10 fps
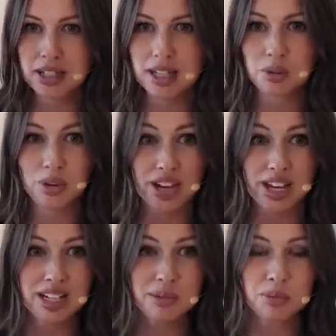We've had
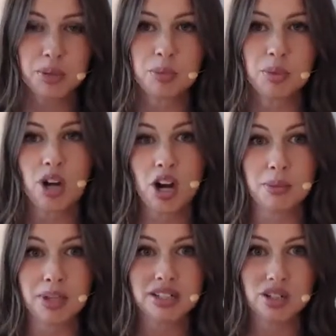a couple people
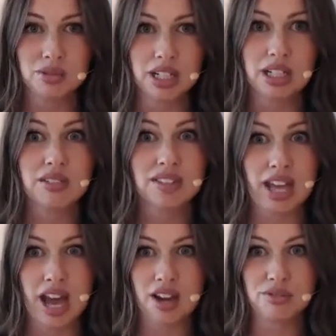comment already if they
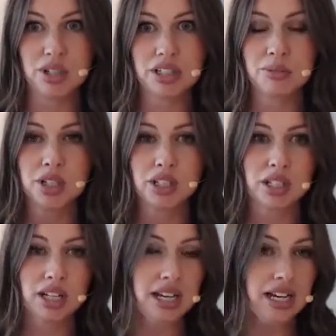have read the
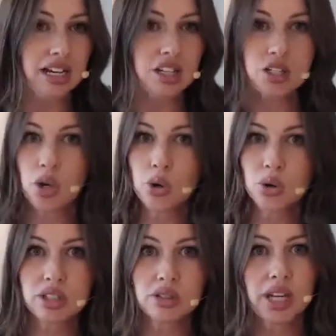book.
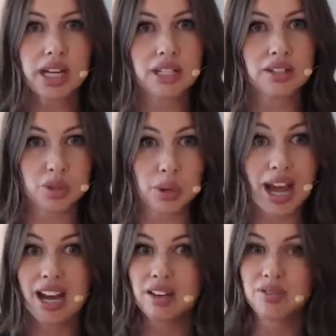Totally okay if you
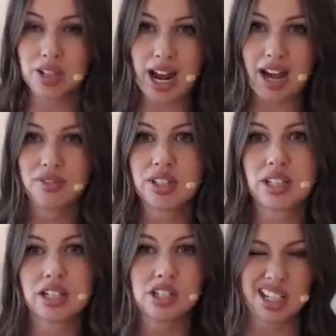have or haven't.
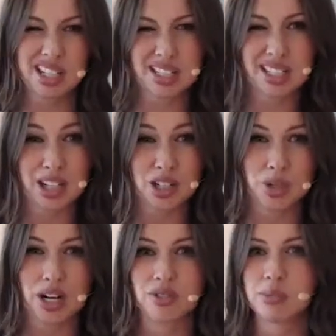I just like to gauge
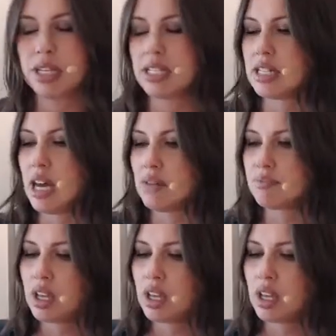where everybody's at.